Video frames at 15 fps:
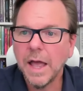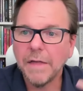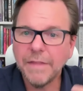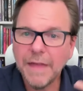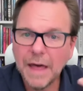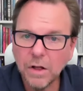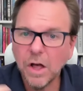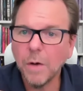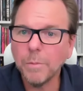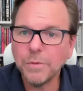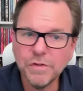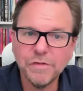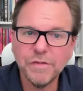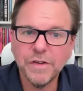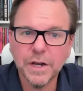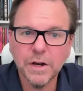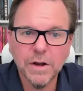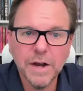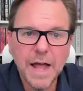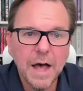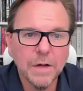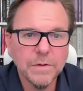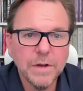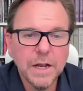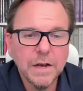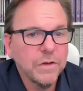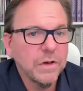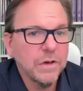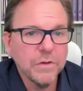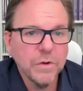And that'll help you figure it out. And
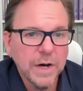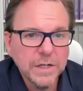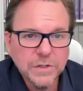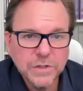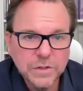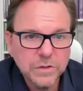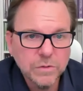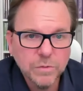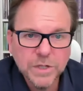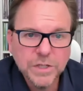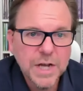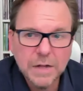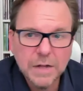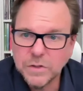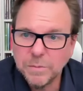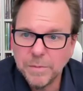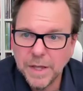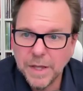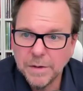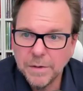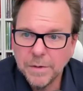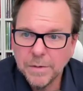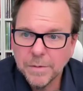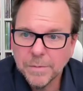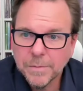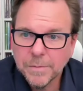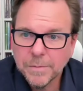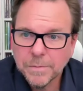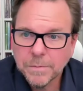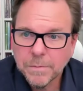if you have questions, reach out to me
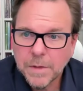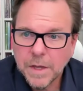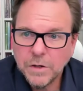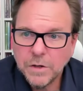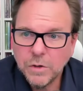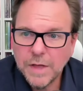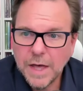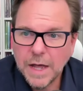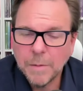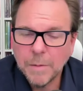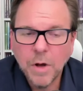and do that.